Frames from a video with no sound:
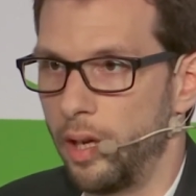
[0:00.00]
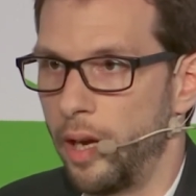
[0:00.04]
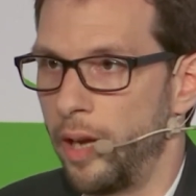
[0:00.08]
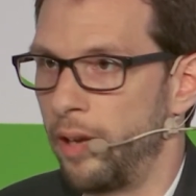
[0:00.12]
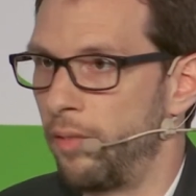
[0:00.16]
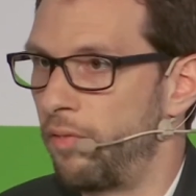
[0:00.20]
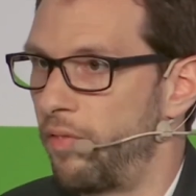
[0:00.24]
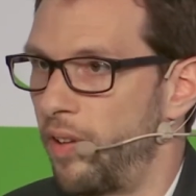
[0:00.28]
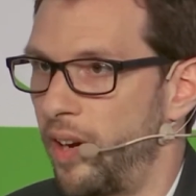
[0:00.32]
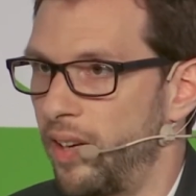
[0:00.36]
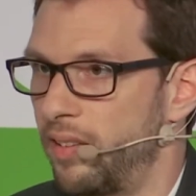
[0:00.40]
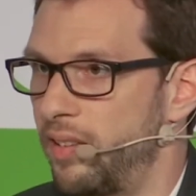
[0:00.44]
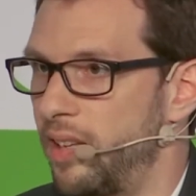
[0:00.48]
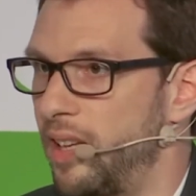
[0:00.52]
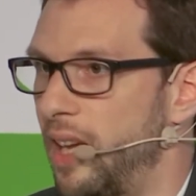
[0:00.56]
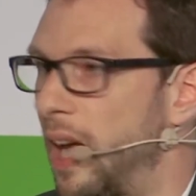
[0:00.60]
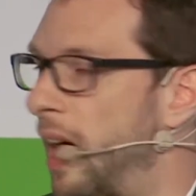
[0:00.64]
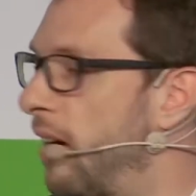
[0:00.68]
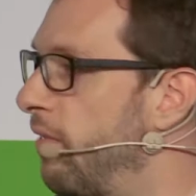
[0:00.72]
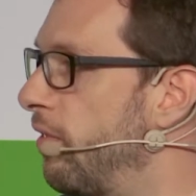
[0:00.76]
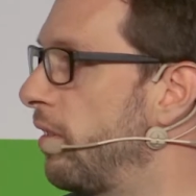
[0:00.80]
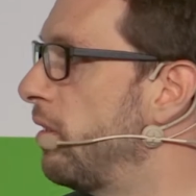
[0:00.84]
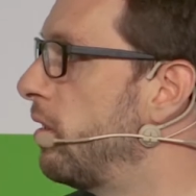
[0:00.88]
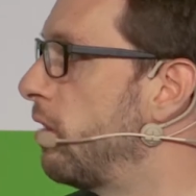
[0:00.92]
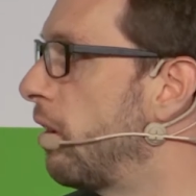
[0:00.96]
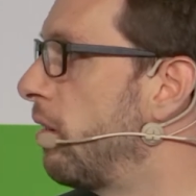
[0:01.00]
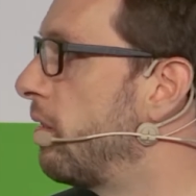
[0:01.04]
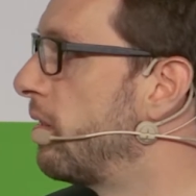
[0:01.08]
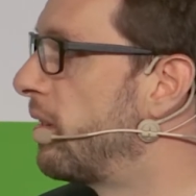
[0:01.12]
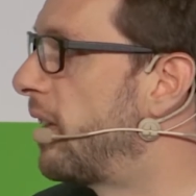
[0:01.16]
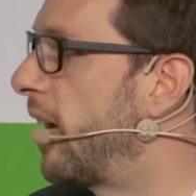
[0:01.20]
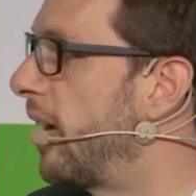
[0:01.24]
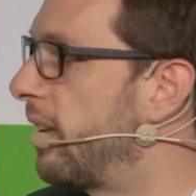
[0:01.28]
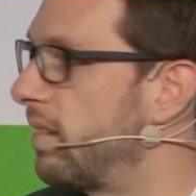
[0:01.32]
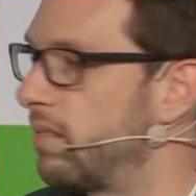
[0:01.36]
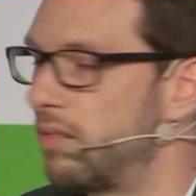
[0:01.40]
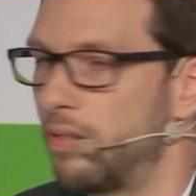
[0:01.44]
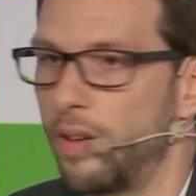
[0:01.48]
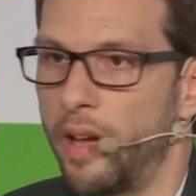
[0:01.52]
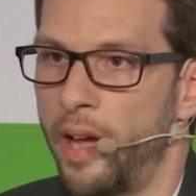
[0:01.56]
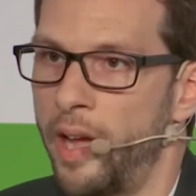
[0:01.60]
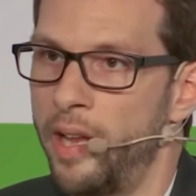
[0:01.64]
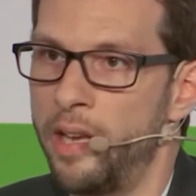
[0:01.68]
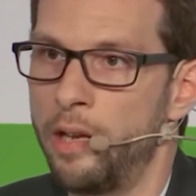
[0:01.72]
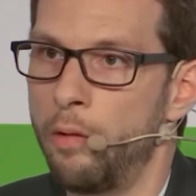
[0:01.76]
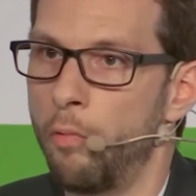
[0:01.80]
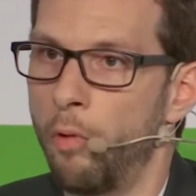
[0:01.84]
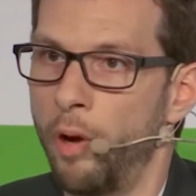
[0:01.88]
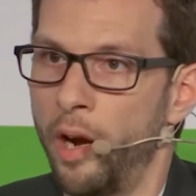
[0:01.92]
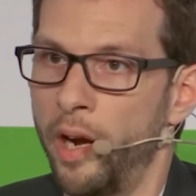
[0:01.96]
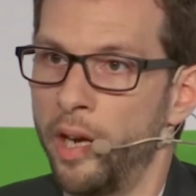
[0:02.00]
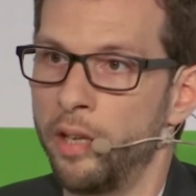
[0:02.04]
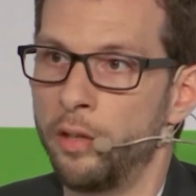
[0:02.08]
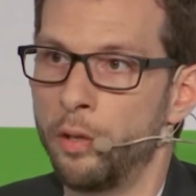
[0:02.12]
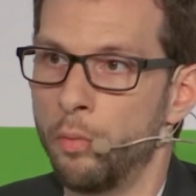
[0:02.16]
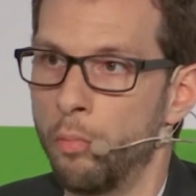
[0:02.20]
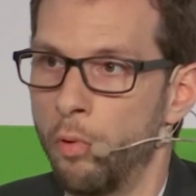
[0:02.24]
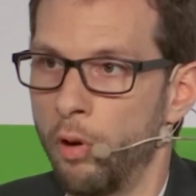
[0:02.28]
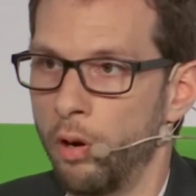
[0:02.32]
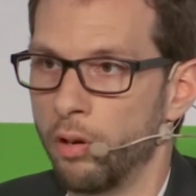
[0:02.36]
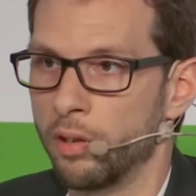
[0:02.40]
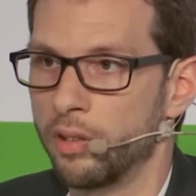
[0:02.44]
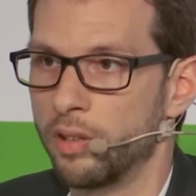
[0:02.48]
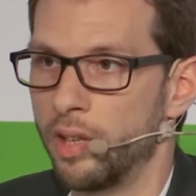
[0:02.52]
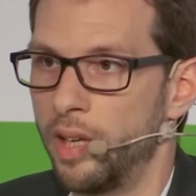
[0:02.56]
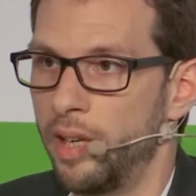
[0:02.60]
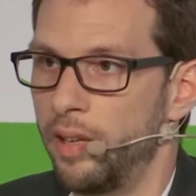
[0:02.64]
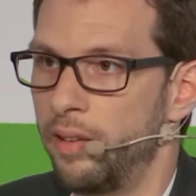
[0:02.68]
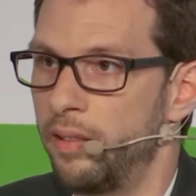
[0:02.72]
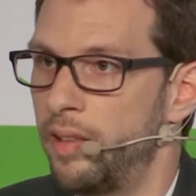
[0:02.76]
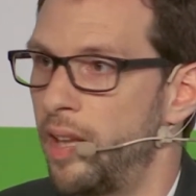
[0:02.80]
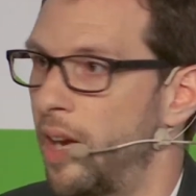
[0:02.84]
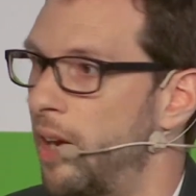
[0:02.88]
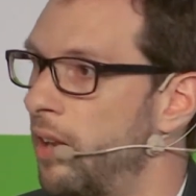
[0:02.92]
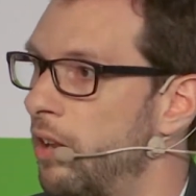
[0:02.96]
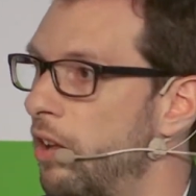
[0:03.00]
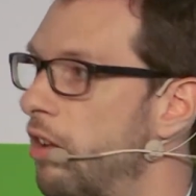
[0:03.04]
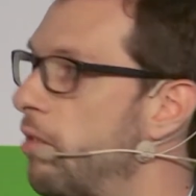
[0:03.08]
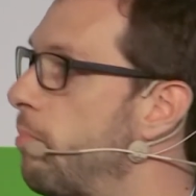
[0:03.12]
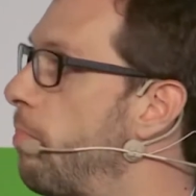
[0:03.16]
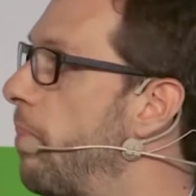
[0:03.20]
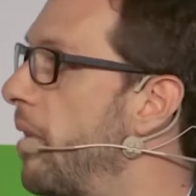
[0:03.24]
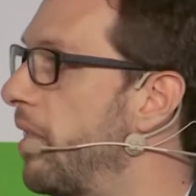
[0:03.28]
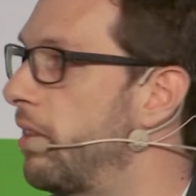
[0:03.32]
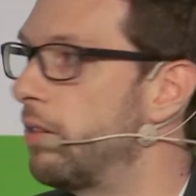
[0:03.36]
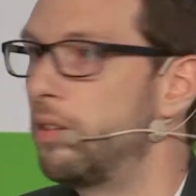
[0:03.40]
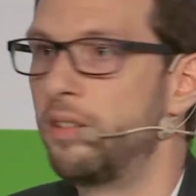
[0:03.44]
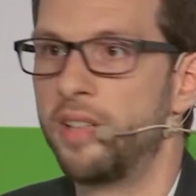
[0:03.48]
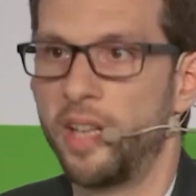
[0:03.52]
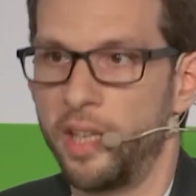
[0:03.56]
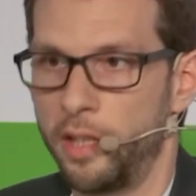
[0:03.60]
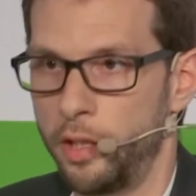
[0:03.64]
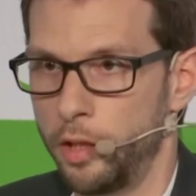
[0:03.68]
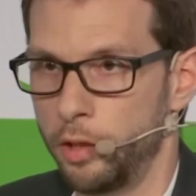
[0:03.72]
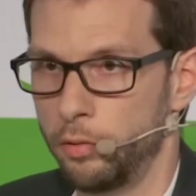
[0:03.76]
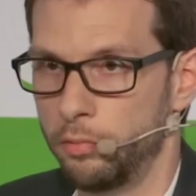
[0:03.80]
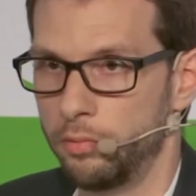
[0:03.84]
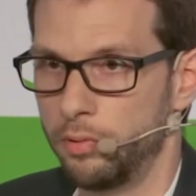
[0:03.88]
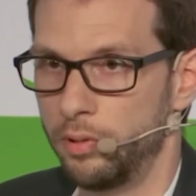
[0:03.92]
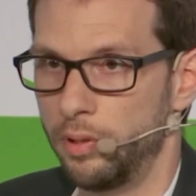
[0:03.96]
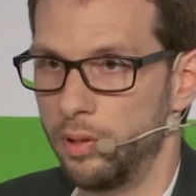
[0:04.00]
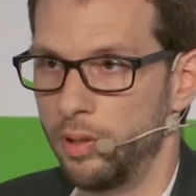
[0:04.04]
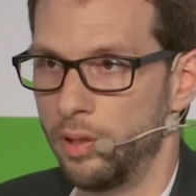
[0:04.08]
in fact, they haven't done that anywhere in the world. They are not better than you.